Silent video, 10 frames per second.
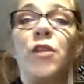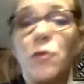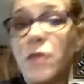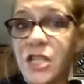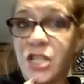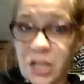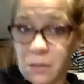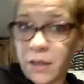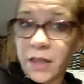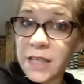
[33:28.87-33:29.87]
you
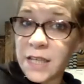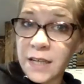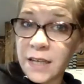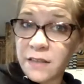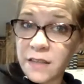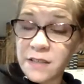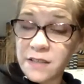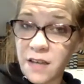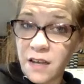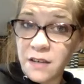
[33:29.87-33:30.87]
legitimately didn't get
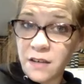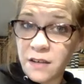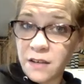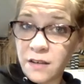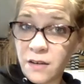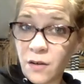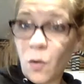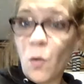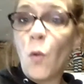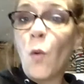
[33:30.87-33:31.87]
things done
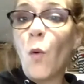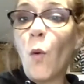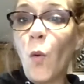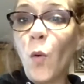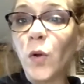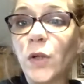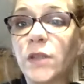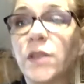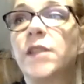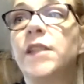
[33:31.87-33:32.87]

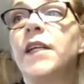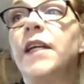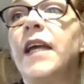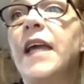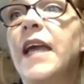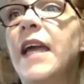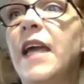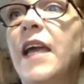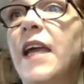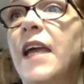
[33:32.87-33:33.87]
or
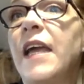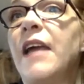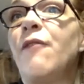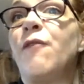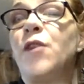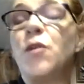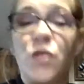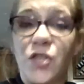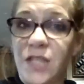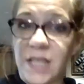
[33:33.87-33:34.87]
if you
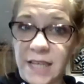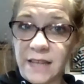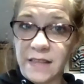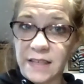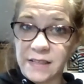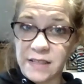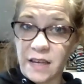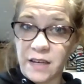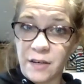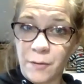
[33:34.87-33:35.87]
just didn't get things
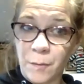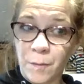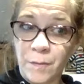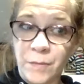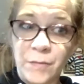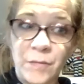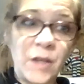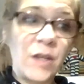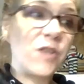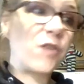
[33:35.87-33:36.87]
done.
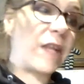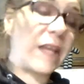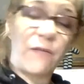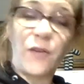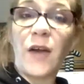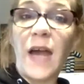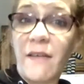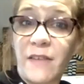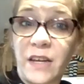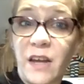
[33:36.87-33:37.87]
So like if you're
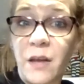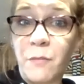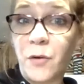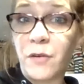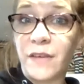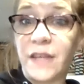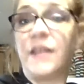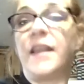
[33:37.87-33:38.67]
having an unmotivated